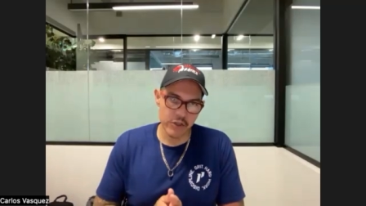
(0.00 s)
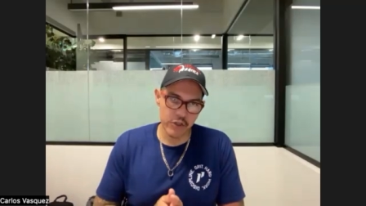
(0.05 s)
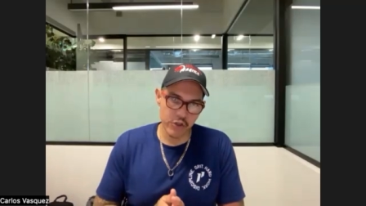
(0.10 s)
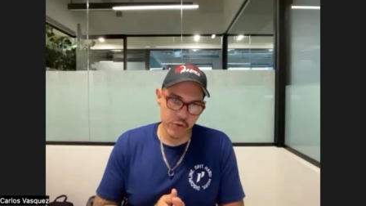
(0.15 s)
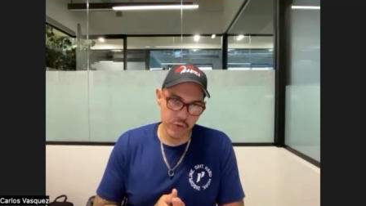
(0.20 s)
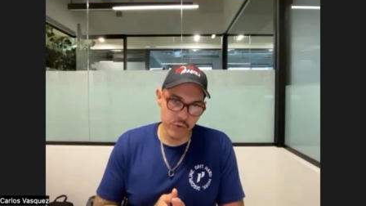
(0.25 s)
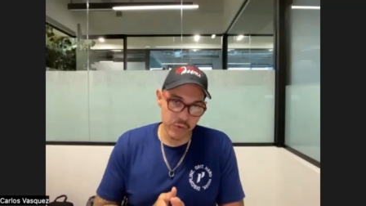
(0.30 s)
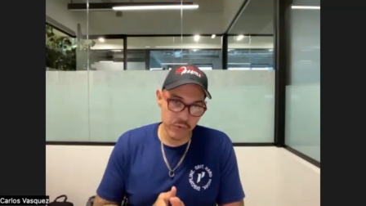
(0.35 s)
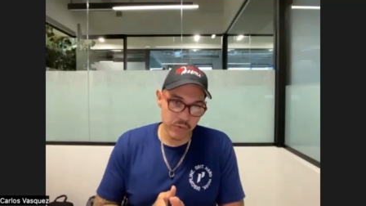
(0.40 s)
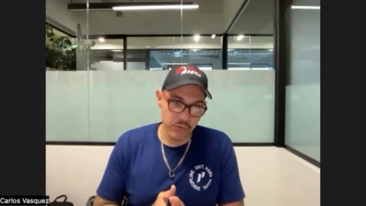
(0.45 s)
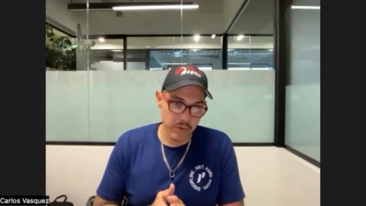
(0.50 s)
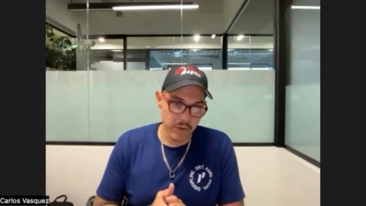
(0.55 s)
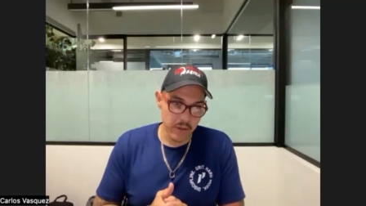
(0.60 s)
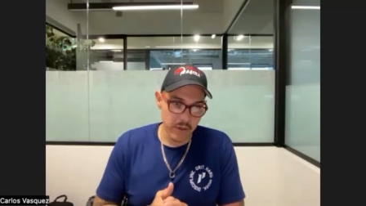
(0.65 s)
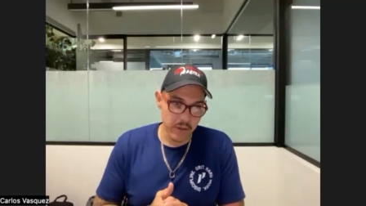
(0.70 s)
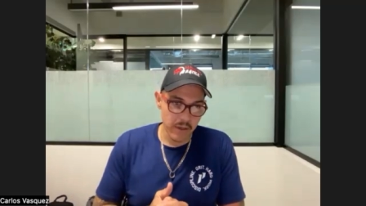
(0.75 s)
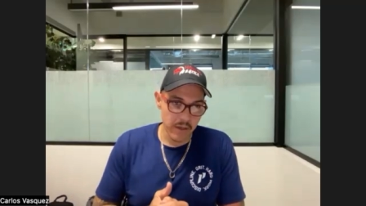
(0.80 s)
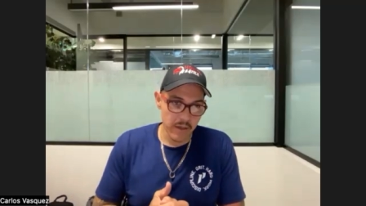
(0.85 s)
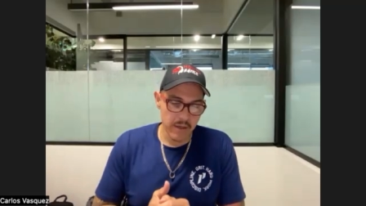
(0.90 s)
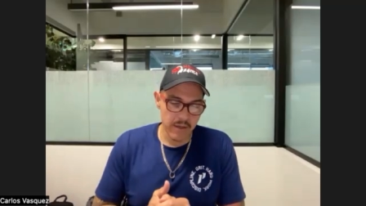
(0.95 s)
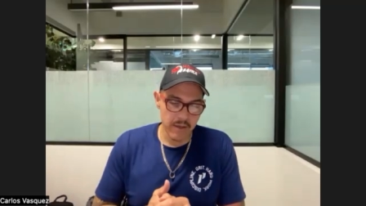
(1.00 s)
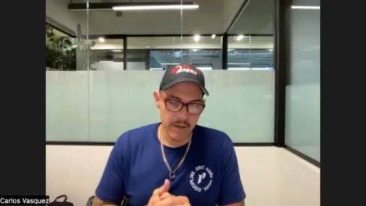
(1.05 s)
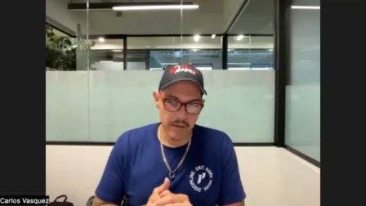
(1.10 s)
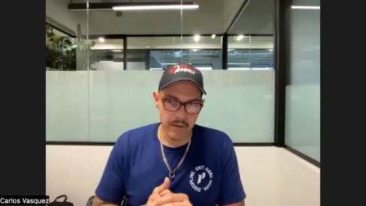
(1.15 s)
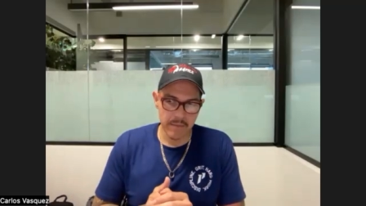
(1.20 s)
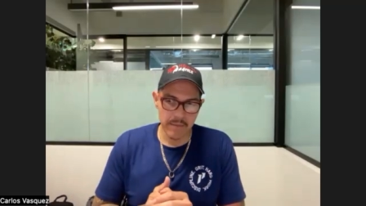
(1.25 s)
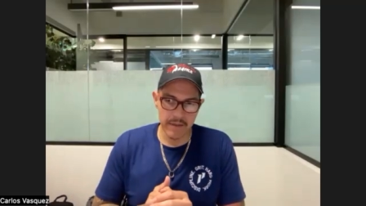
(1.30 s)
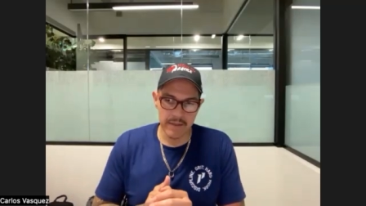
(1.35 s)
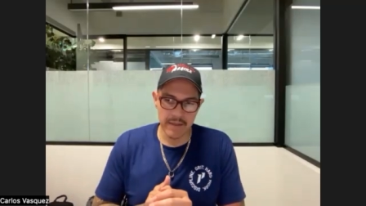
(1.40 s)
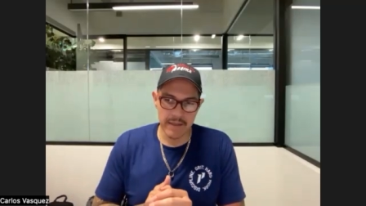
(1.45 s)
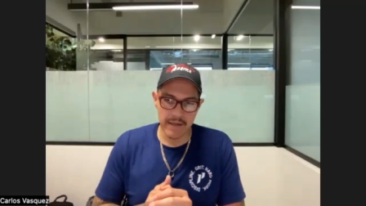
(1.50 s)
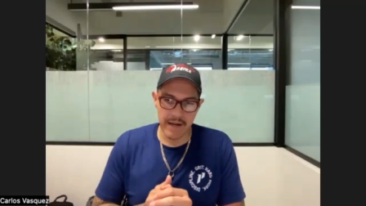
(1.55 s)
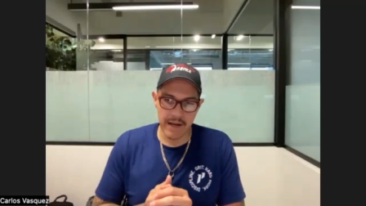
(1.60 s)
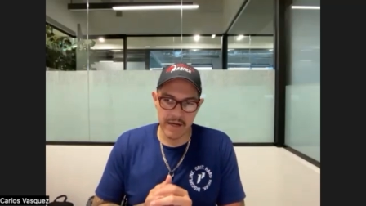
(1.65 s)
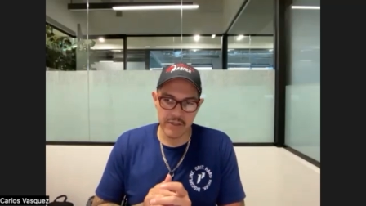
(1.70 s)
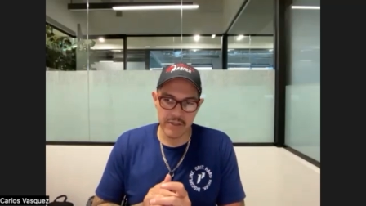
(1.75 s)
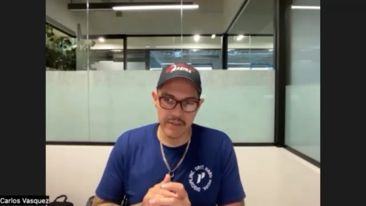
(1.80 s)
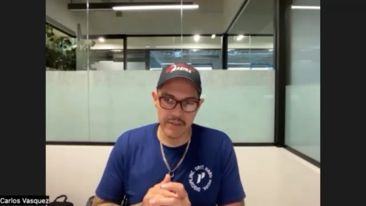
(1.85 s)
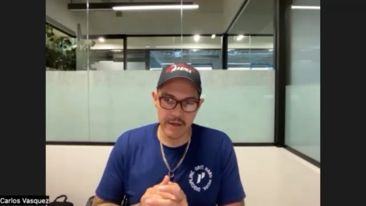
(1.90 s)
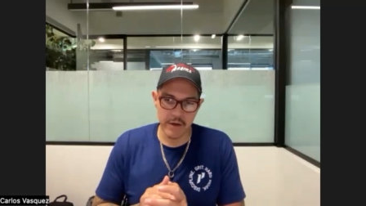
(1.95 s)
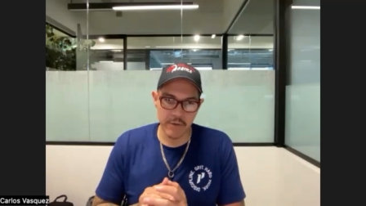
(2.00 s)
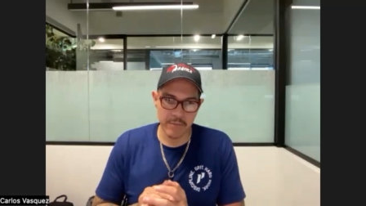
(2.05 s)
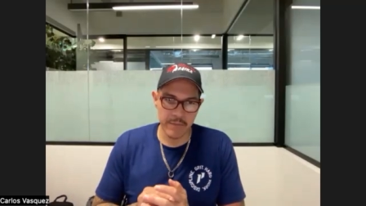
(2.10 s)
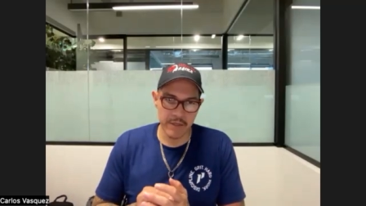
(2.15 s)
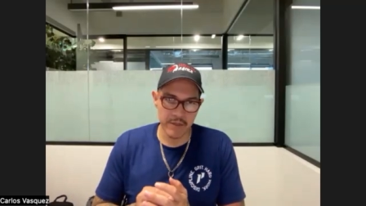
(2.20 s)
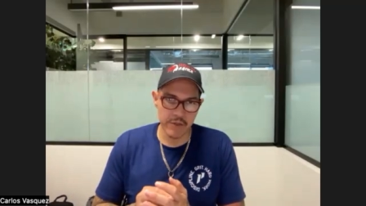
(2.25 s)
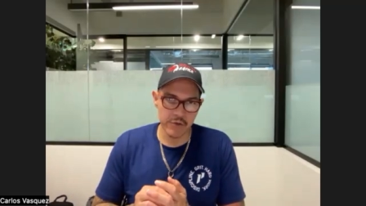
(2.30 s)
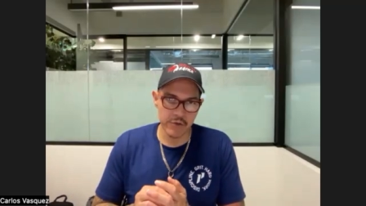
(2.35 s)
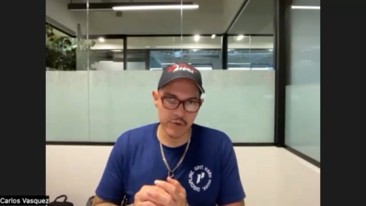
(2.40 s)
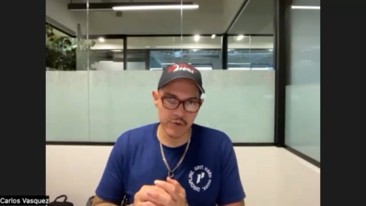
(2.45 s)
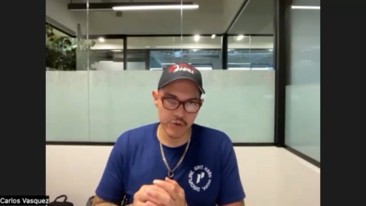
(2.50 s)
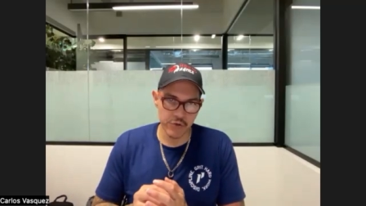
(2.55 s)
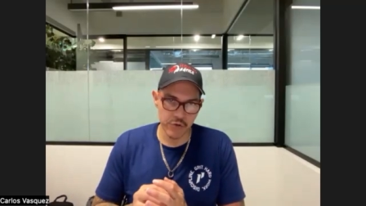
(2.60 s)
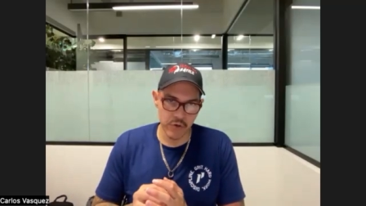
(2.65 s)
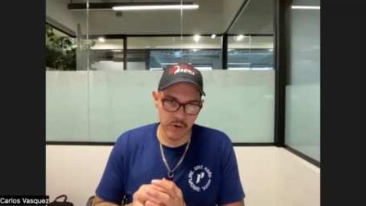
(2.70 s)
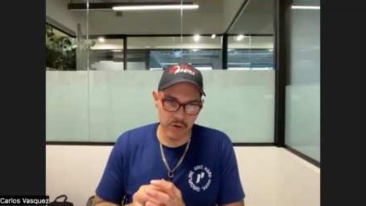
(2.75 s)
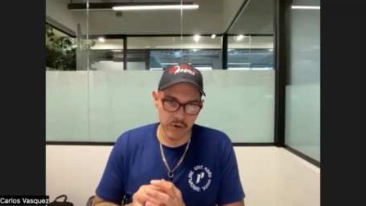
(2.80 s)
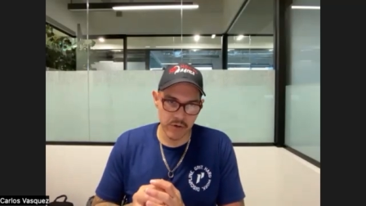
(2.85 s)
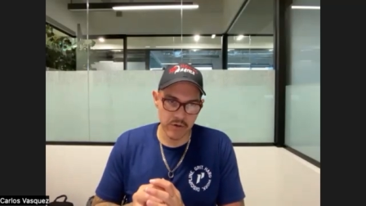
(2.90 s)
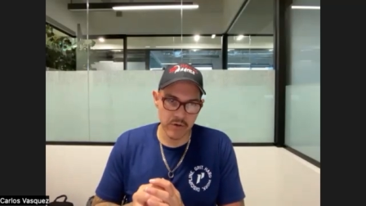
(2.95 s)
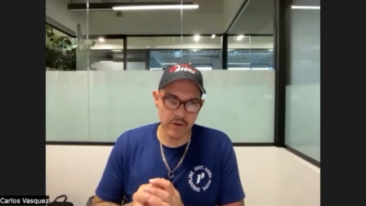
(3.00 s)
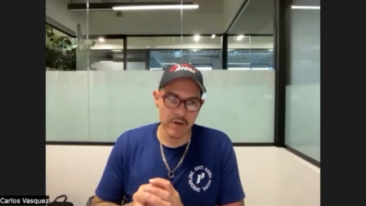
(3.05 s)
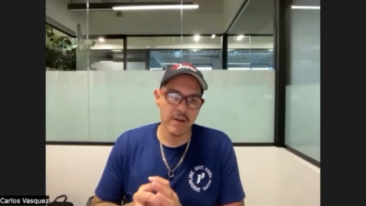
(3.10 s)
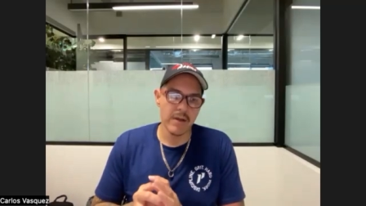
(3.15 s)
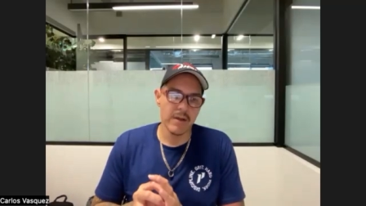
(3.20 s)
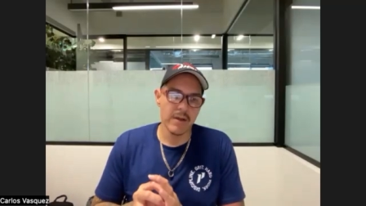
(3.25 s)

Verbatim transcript: true, um, and that actually help makes you stronger,